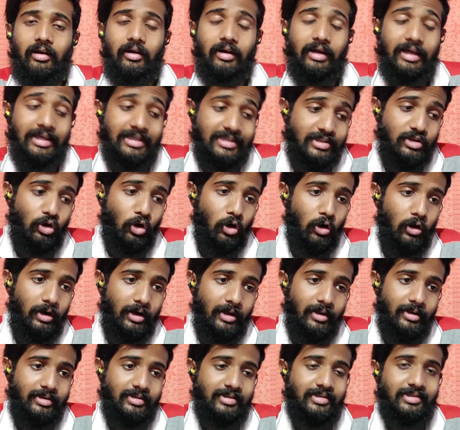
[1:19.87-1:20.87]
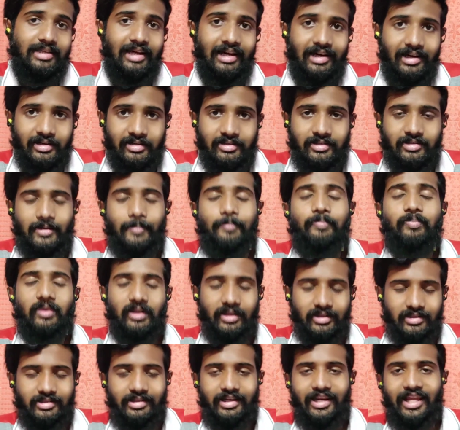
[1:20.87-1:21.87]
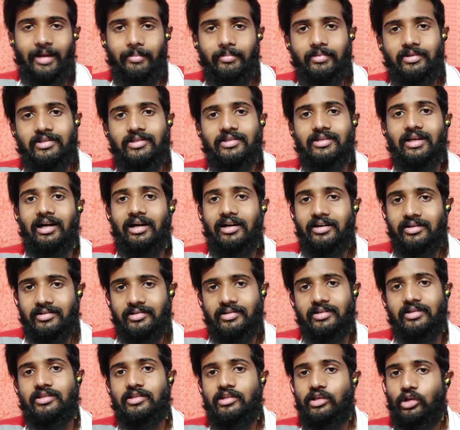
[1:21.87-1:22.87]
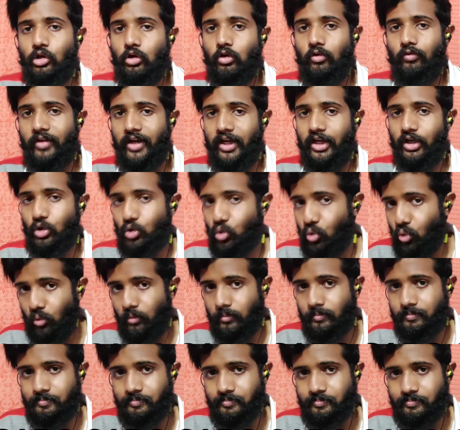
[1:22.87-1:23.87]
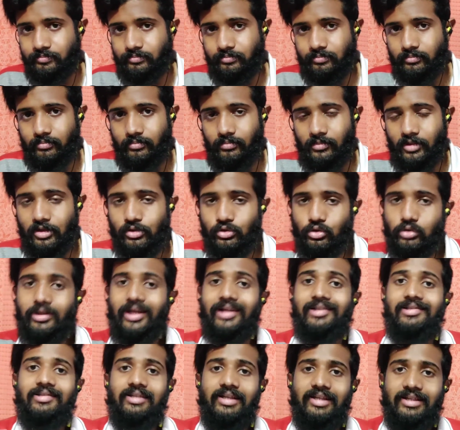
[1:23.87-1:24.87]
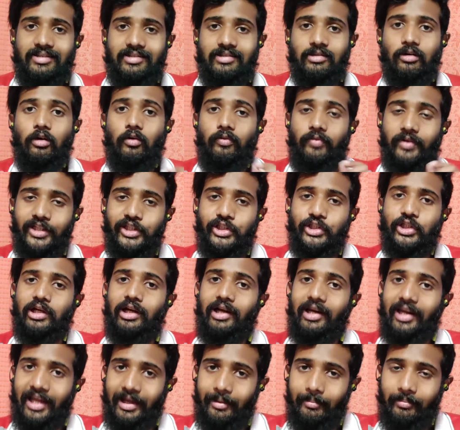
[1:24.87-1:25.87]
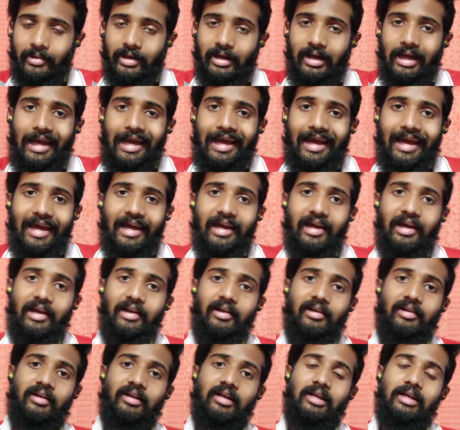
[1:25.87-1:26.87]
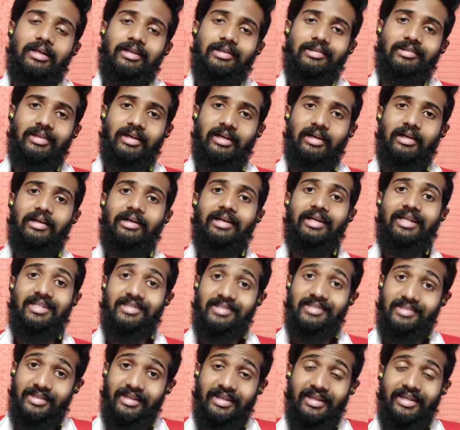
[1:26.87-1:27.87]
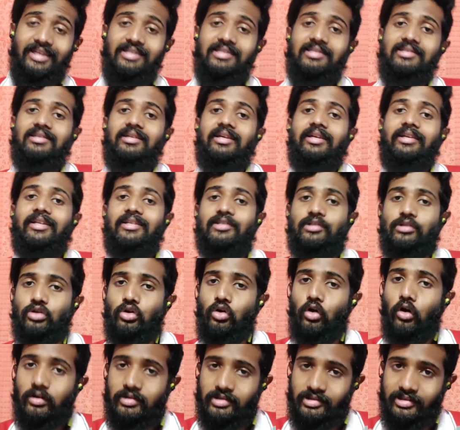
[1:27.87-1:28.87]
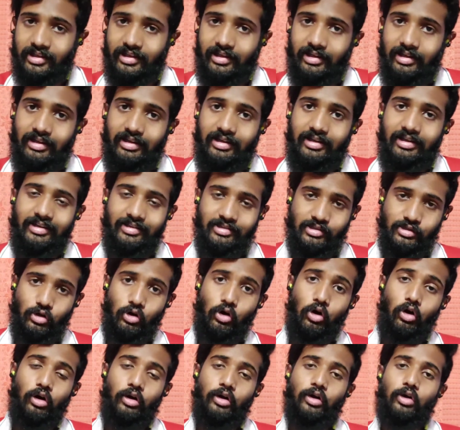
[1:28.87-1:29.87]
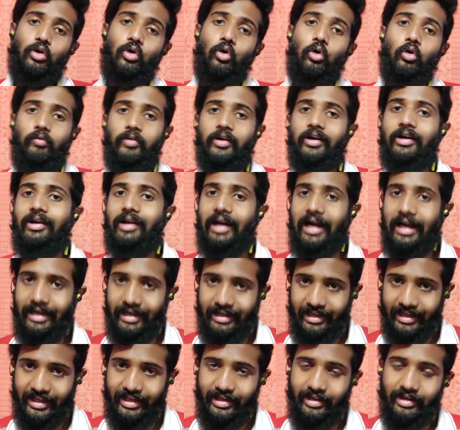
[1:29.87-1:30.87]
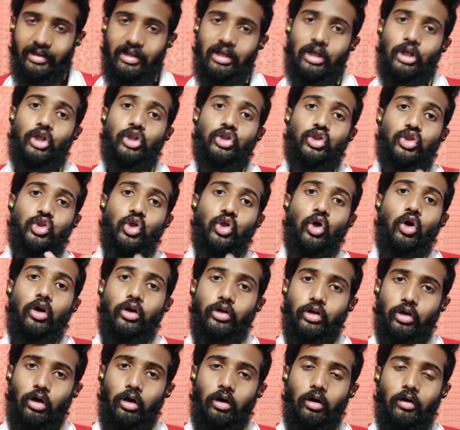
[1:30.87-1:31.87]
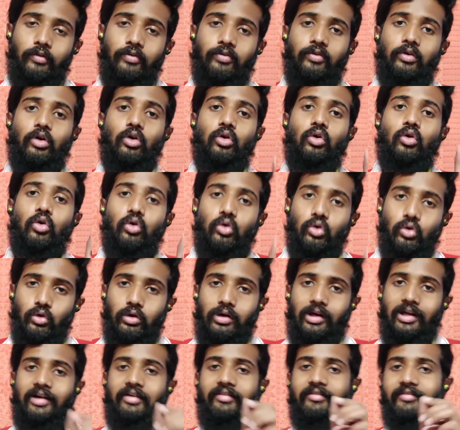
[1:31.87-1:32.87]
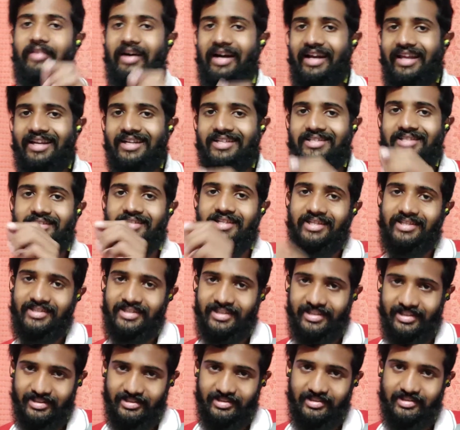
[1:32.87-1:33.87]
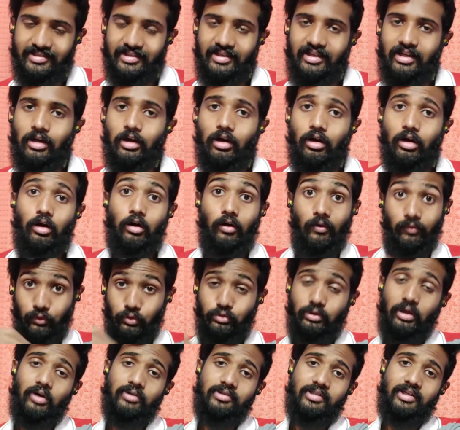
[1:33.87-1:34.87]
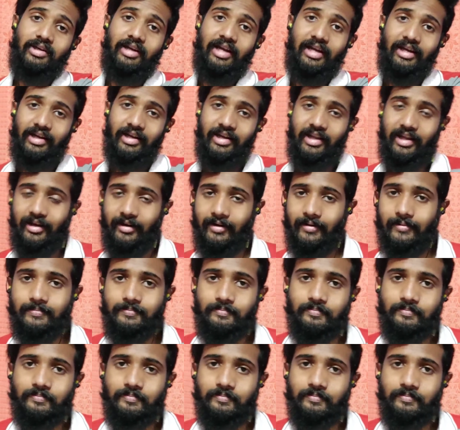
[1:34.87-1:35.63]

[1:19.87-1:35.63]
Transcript: is called SARS, is named SARS-CoV-2. So that's its official name. And the disease it is causing is called COVID-19, short of coronavirus disease of 2019,